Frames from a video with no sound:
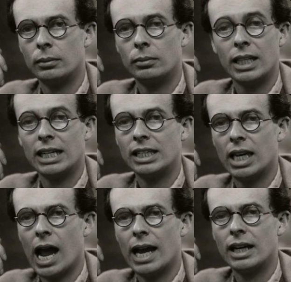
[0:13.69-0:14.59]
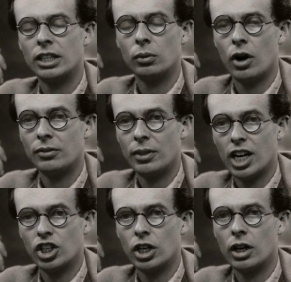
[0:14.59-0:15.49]
This line is a
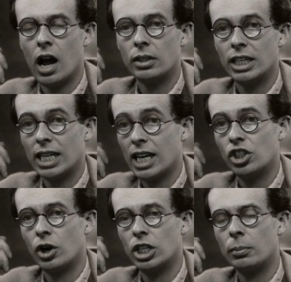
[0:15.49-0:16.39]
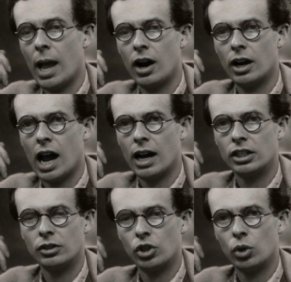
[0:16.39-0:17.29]
reflection on the dangerous paradox
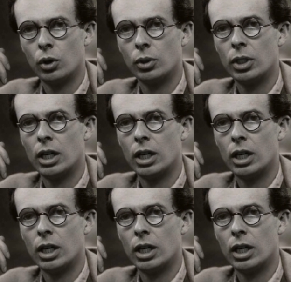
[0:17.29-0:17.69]
of truth